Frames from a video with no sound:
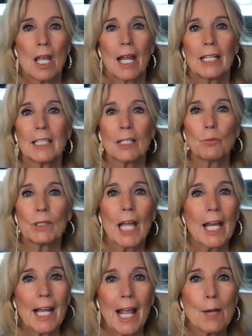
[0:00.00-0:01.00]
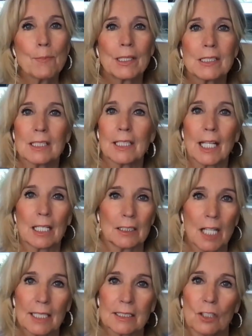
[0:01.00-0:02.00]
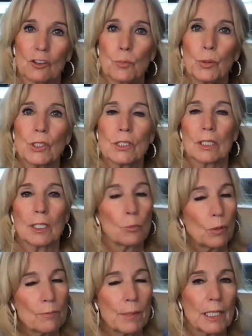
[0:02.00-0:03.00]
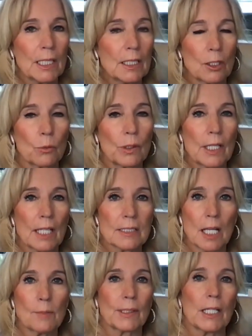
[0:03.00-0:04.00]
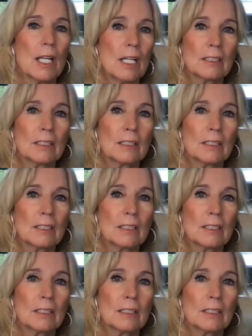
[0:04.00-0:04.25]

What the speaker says: And then when that happens, then they got to lock down the prison. And we've been in there when that's happened.